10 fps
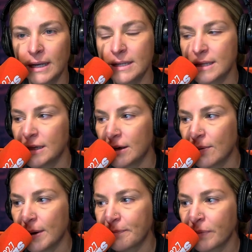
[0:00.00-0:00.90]
he said, "You
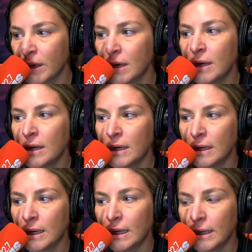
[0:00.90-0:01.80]
know what?"
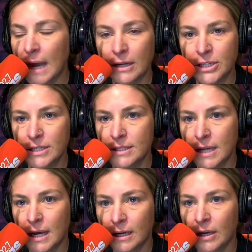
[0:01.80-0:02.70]
yeah, just
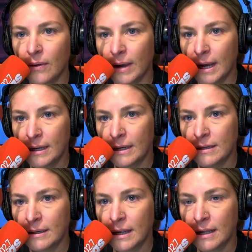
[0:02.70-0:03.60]
uh, go ahead
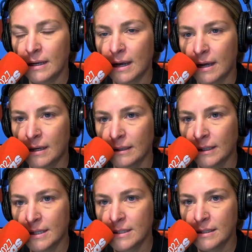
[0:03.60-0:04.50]
and and uh,
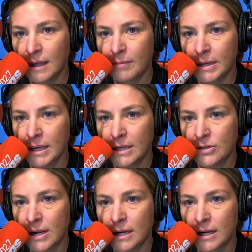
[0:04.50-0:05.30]
let's let me get traded.